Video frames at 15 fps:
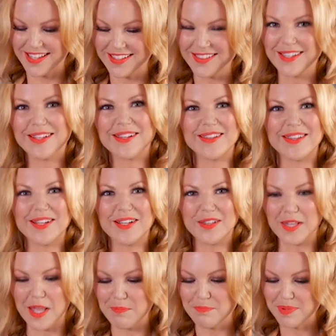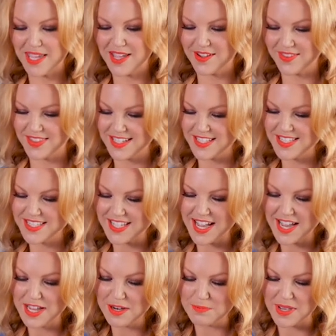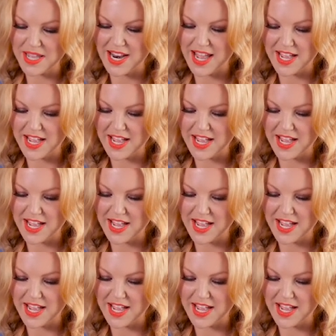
they look a little lumpy on this side, but